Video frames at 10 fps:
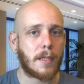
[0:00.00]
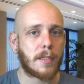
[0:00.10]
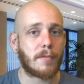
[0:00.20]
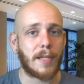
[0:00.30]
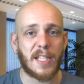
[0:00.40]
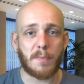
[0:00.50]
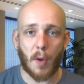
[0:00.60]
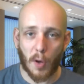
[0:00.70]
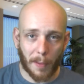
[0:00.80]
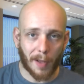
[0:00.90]
to release
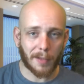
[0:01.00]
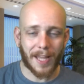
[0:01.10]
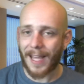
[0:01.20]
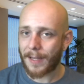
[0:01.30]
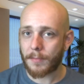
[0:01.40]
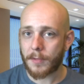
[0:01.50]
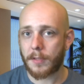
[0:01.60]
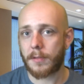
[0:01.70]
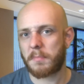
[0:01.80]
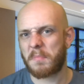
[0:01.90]
mobile
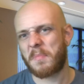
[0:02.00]
games